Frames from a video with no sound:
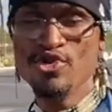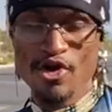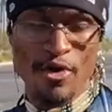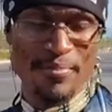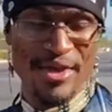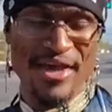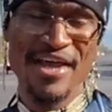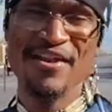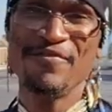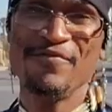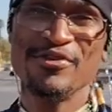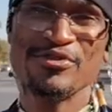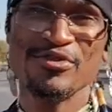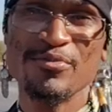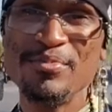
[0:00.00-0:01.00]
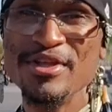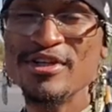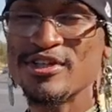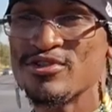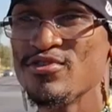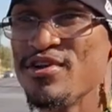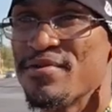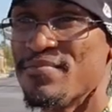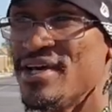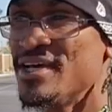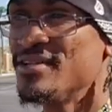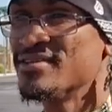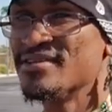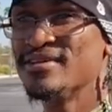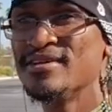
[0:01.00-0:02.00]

you're gonna be an individual to be destroyed, man.